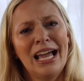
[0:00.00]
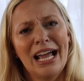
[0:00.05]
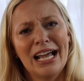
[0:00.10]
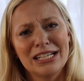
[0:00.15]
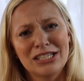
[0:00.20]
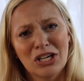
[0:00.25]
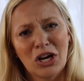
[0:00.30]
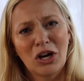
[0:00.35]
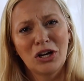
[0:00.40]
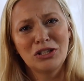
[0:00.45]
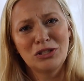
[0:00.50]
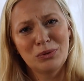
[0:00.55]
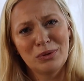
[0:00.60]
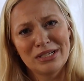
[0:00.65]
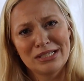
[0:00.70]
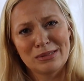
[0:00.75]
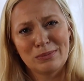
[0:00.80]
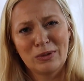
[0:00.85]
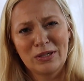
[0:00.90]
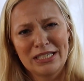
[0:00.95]
it's hard to
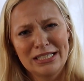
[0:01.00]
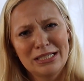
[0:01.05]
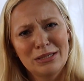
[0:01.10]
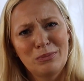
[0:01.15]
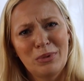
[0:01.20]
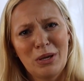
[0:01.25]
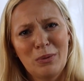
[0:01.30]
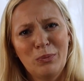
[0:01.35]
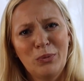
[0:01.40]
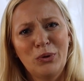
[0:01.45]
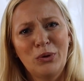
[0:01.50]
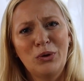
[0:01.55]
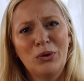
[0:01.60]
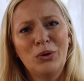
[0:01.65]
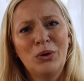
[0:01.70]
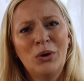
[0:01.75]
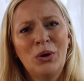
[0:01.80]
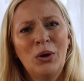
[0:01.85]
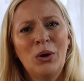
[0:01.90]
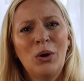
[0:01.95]
explain to
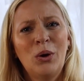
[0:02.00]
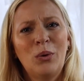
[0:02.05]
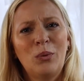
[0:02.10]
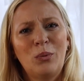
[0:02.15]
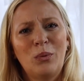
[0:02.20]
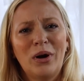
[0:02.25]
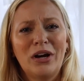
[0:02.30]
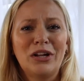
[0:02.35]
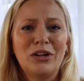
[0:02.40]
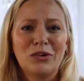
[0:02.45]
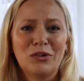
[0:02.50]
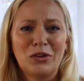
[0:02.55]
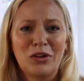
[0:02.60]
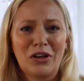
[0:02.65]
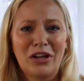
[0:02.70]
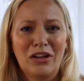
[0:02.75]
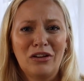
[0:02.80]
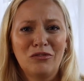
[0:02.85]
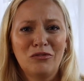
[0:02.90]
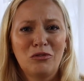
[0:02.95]
people what you're
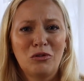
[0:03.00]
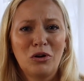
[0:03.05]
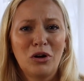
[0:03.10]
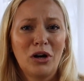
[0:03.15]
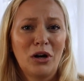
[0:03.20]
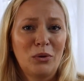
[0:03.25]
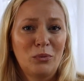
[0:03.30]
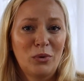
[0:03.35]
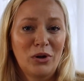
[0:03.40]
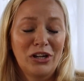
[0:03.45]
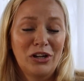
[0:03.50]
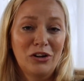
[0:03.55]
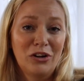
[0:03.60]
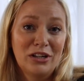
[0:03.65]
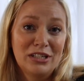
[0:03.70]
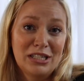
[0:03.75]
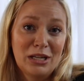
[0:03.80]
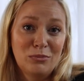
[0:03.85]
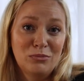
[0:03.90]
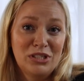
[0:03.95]
looking for and what
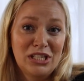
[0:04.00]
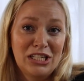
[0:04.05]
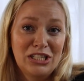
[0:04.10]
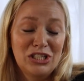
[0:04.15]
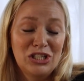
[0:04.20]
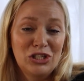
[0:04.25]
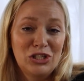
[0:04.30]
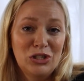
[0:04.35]
you're attempting to